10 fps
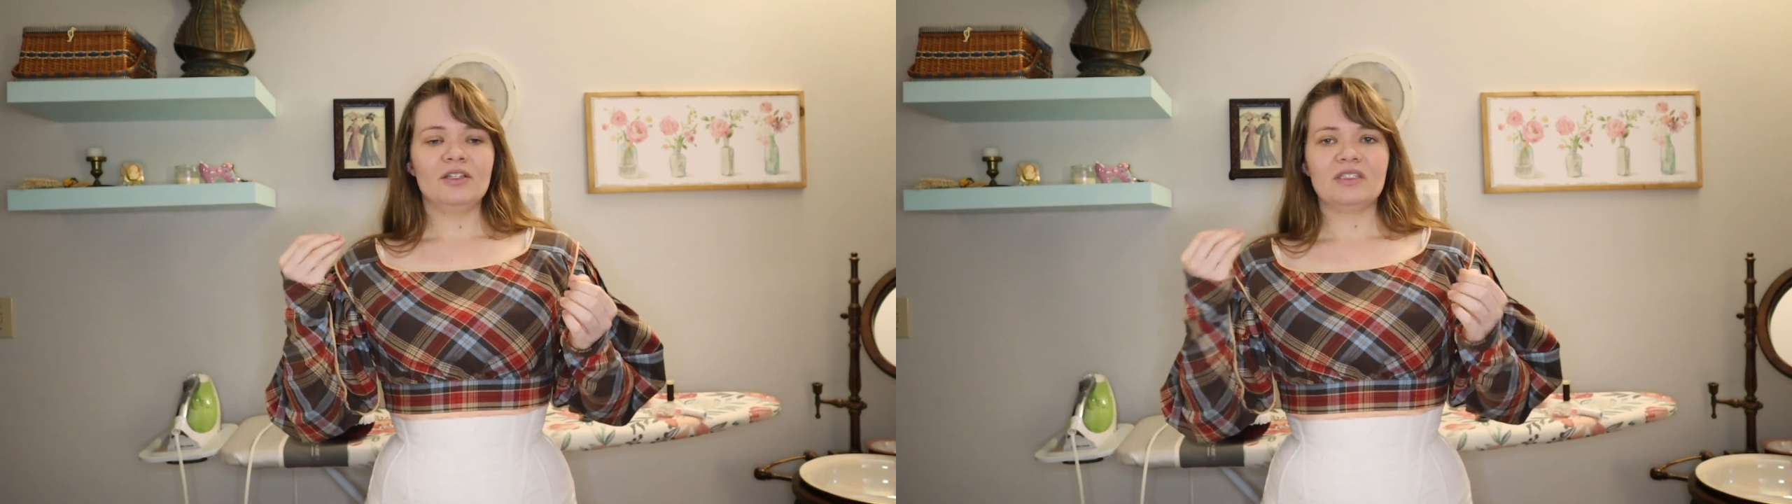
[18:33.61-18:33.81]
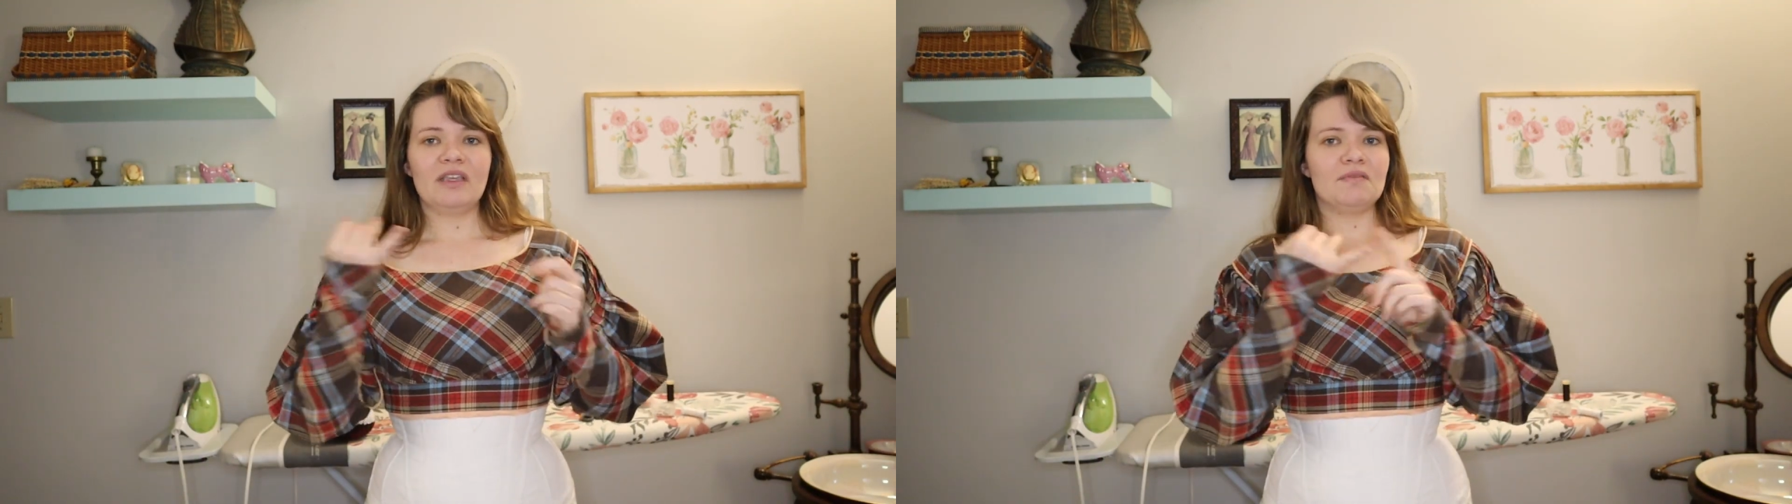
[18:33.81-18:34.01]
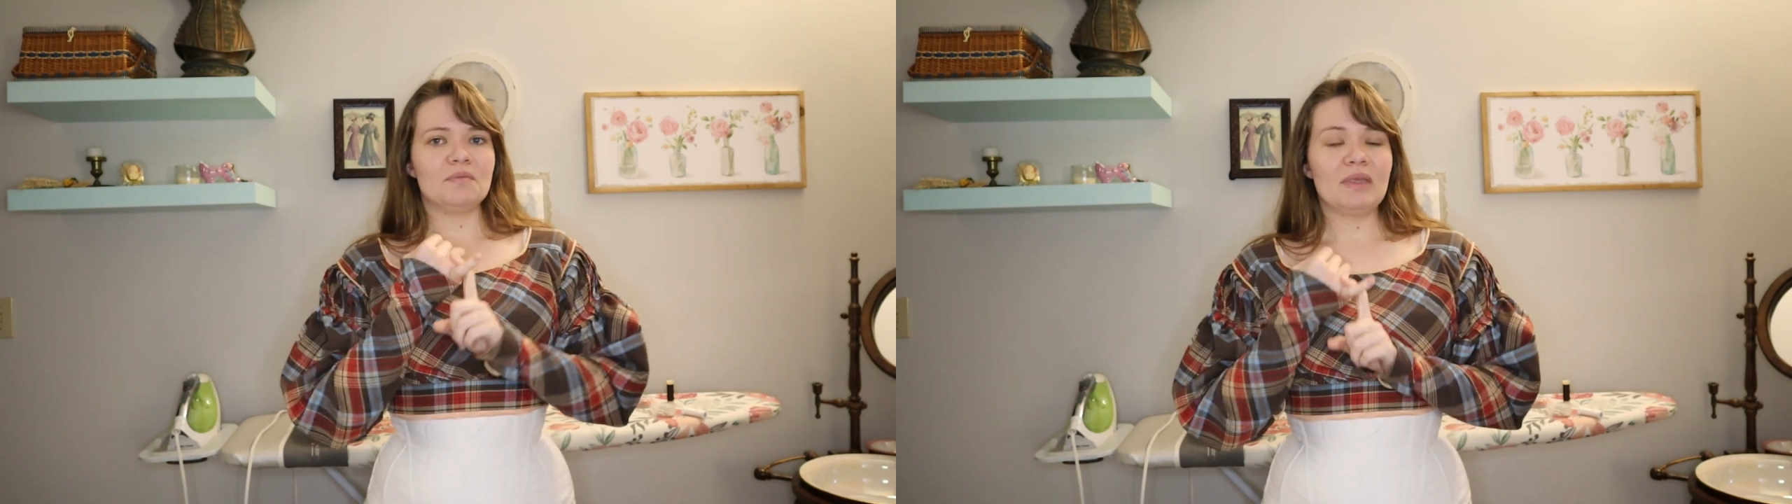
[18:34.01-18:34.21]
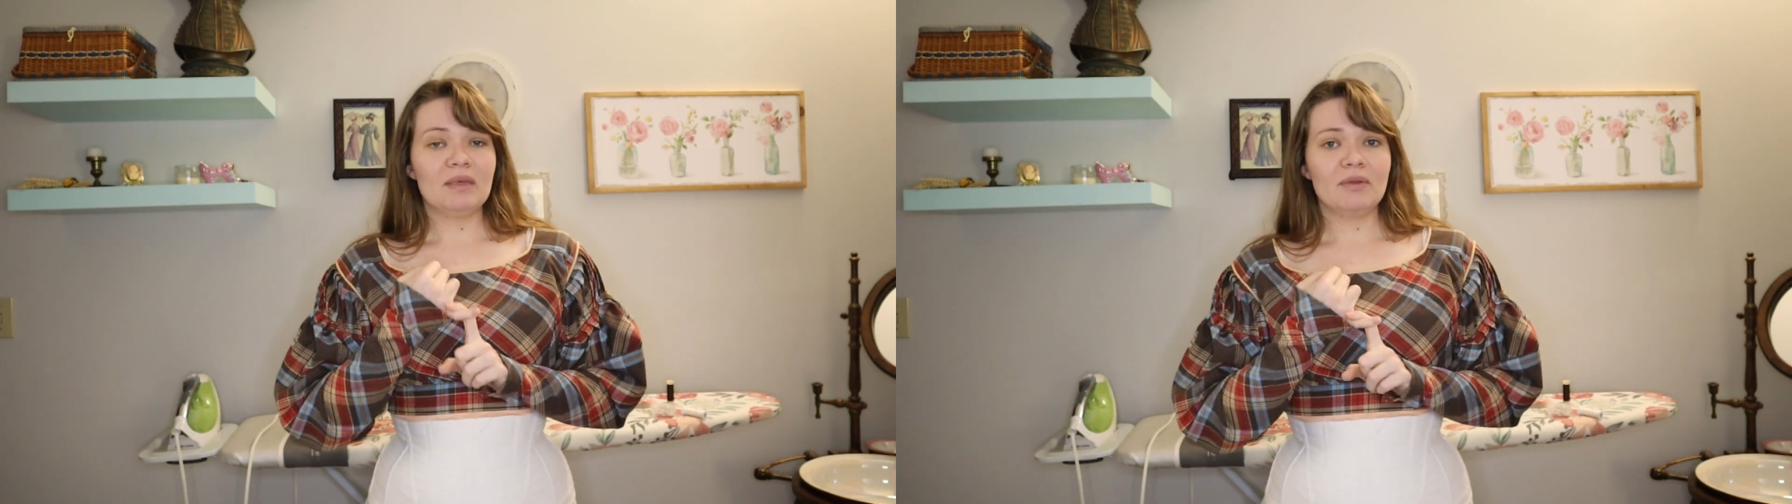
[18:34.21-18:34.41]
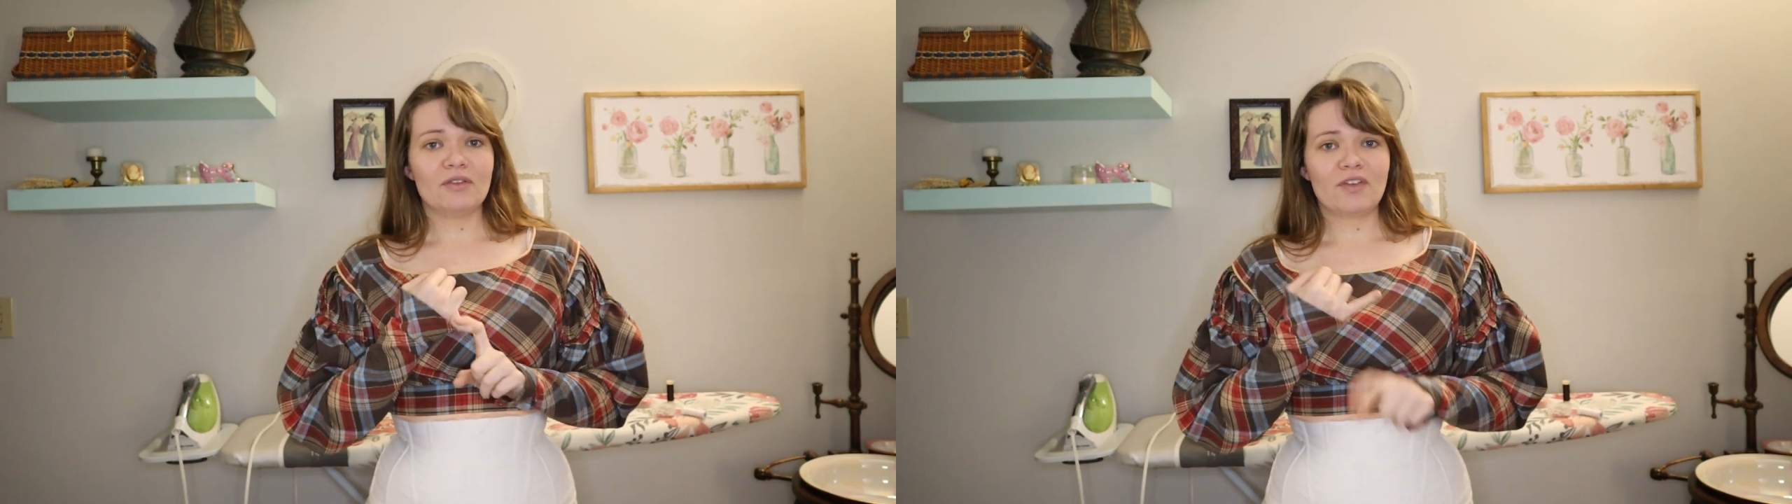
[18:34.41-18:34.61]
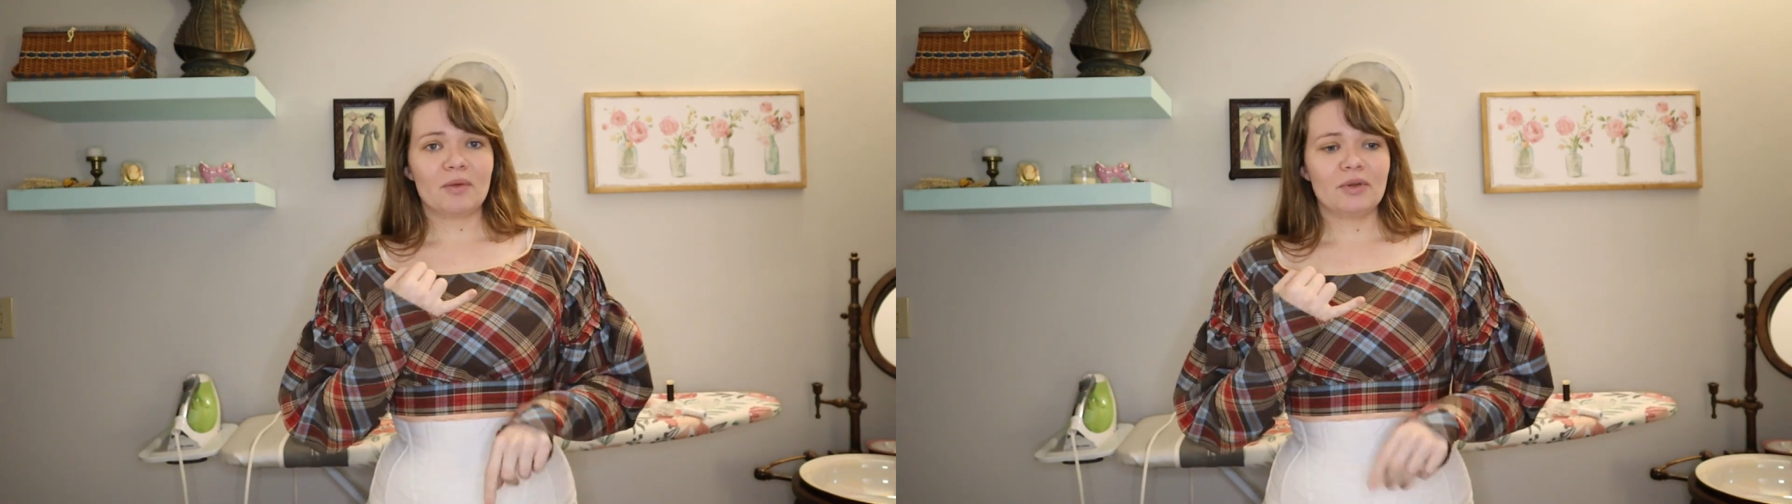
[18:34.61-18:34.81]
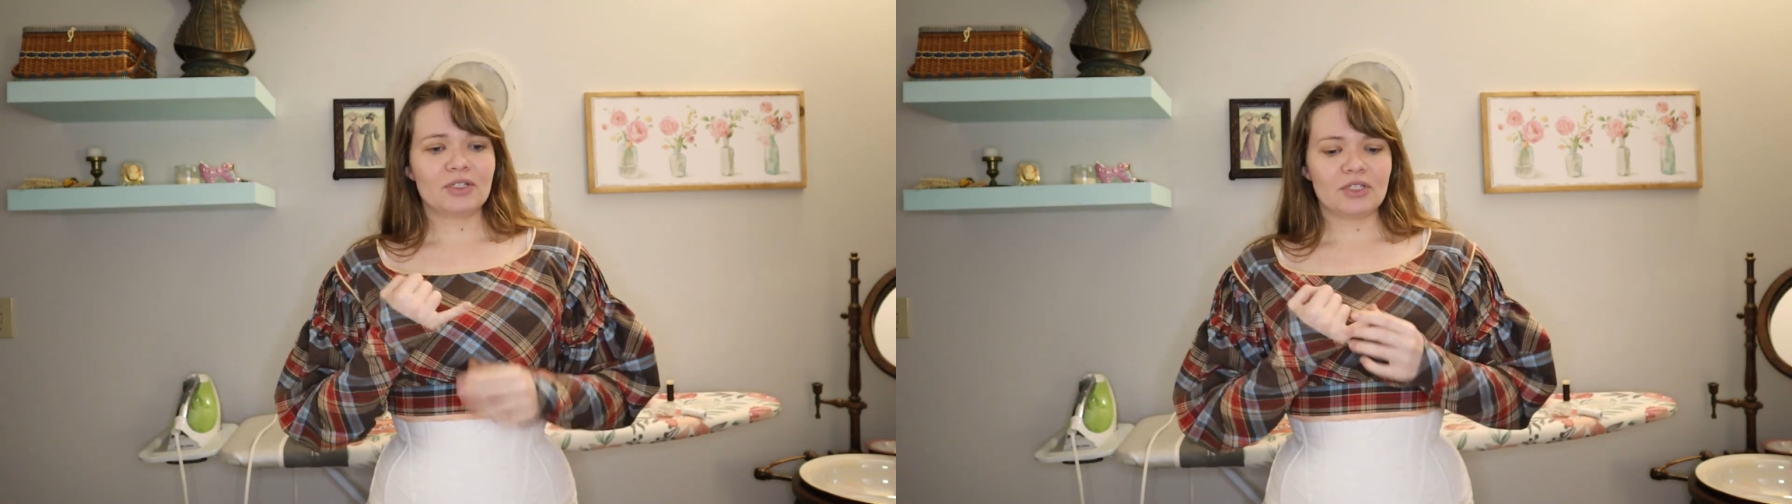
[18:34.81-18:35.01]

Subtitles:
Saves me a bit of fabric,